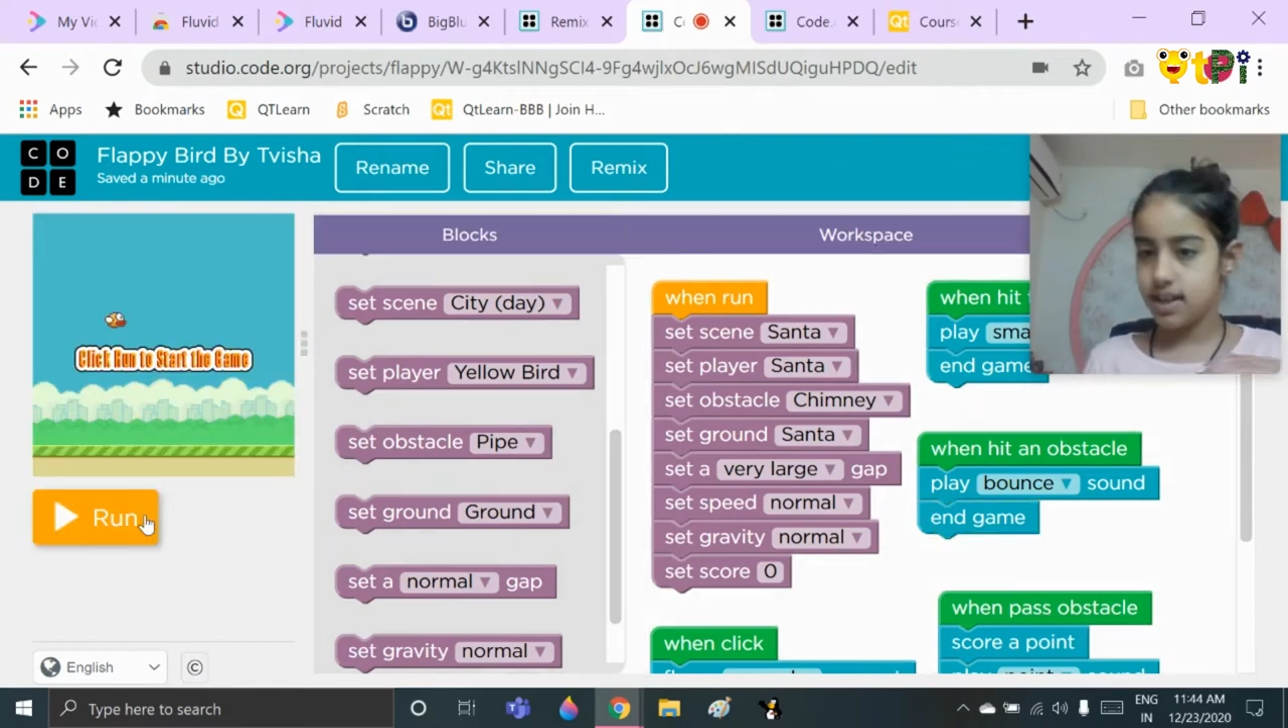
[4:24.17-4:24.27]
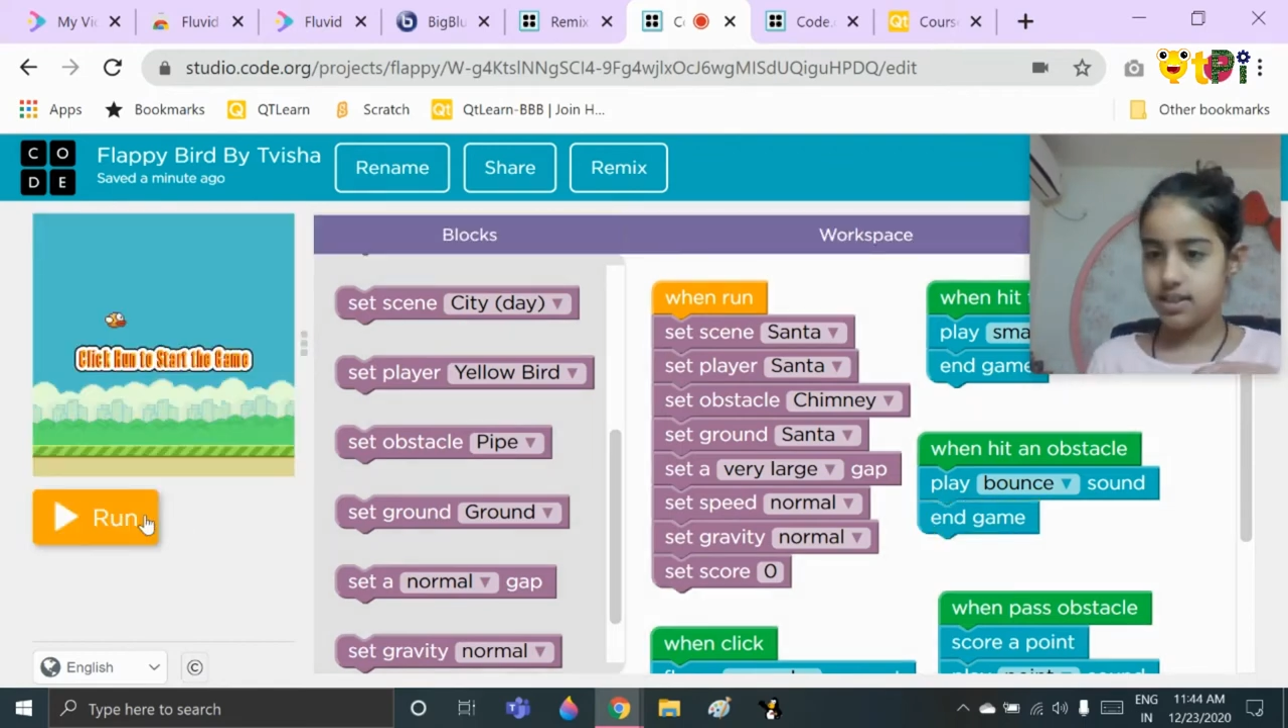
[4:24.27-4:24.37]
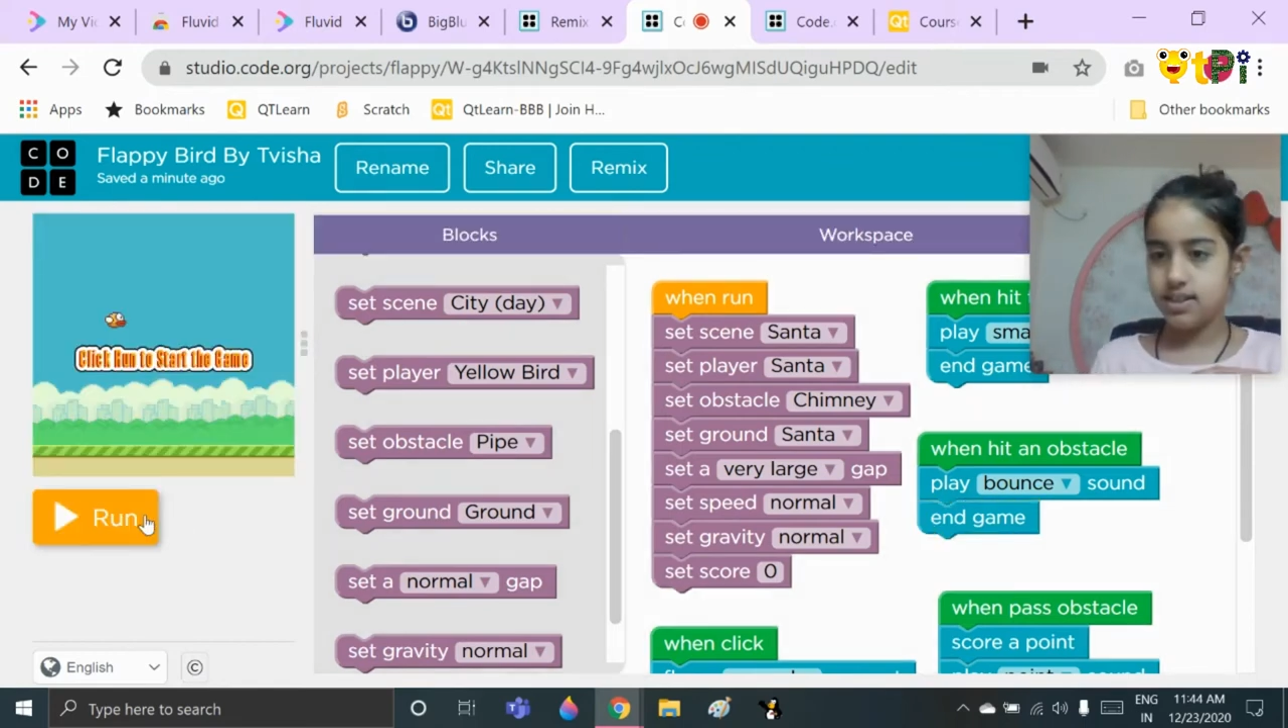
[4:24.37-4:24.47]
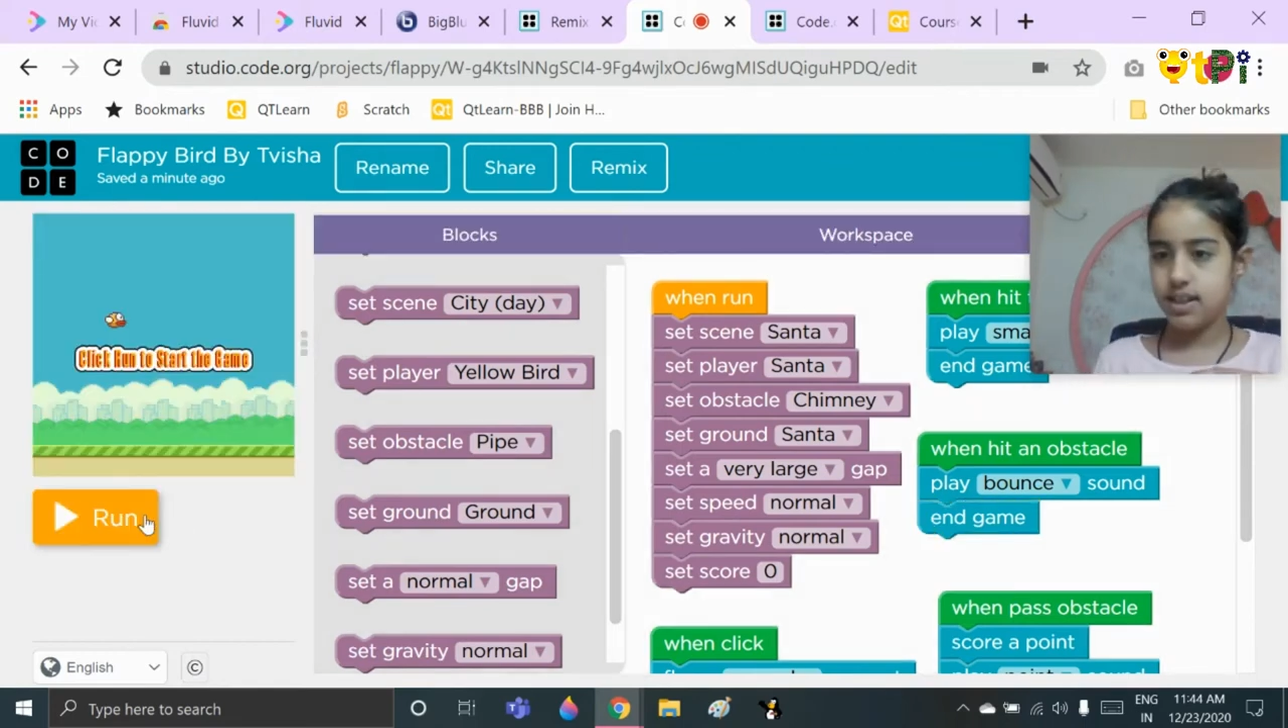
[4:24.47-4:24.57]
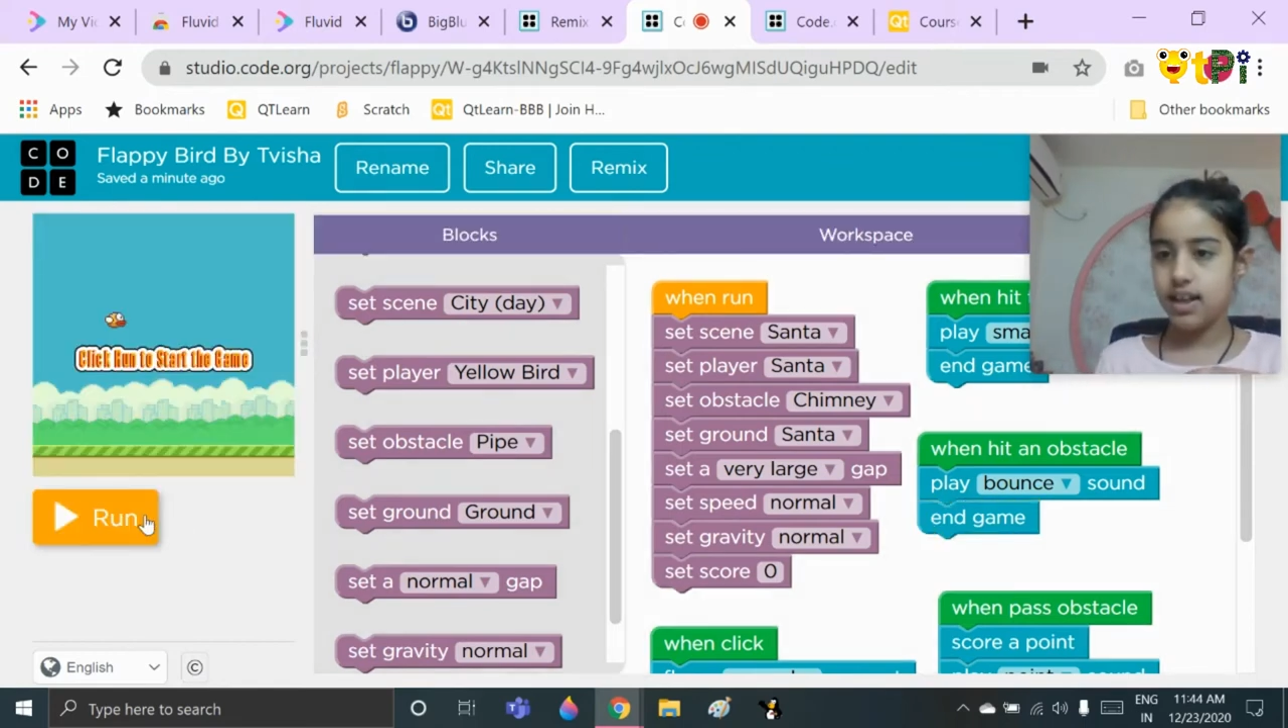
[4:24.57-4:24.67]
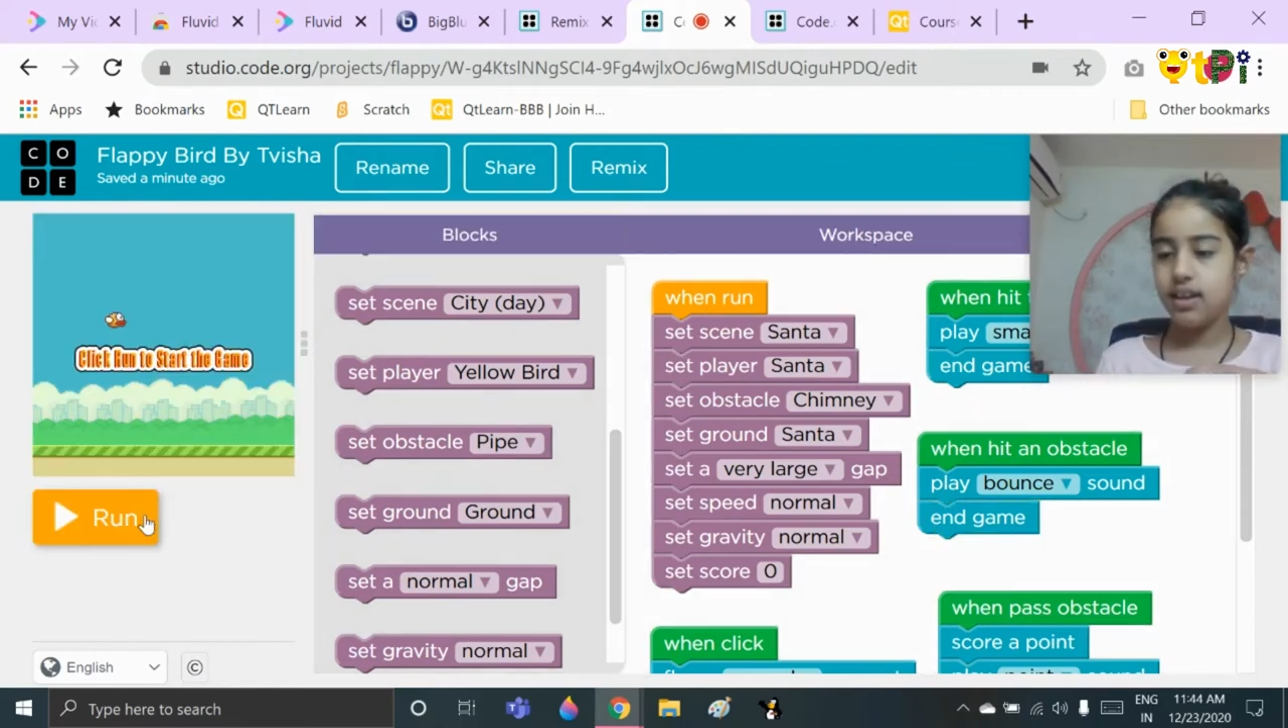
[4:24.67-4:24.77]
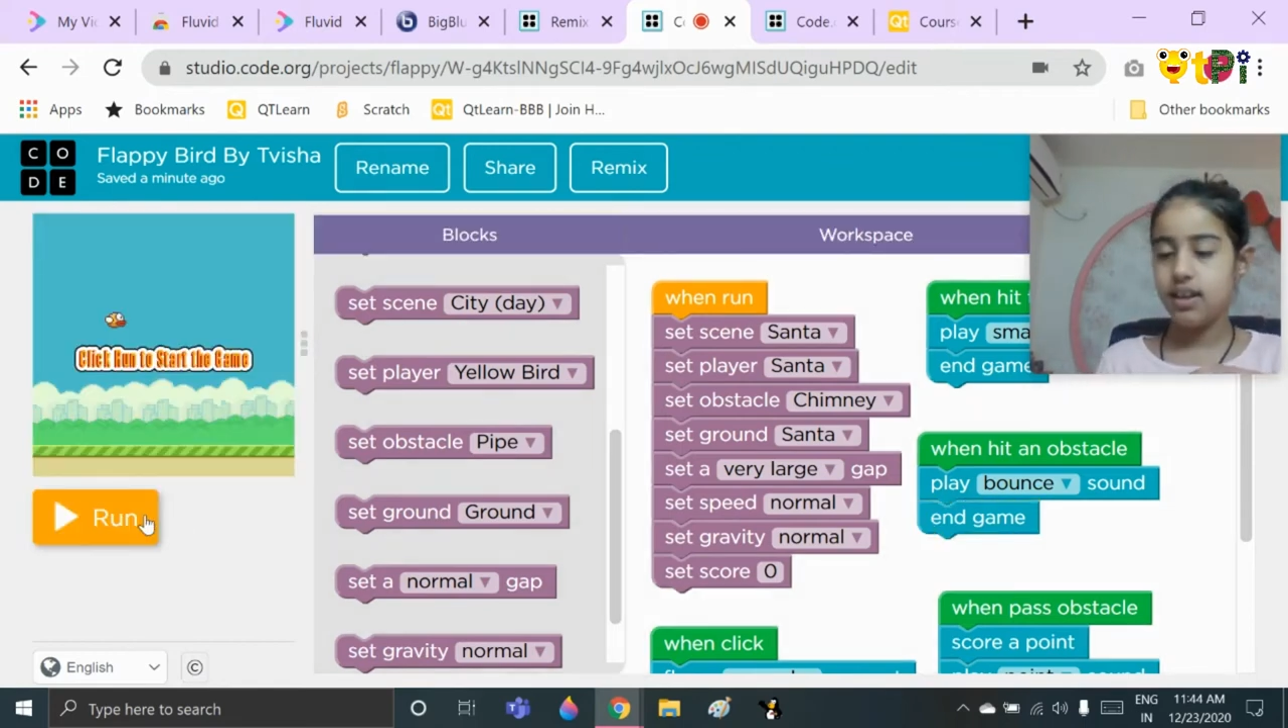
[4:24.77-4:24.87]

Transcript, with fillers: sleigh.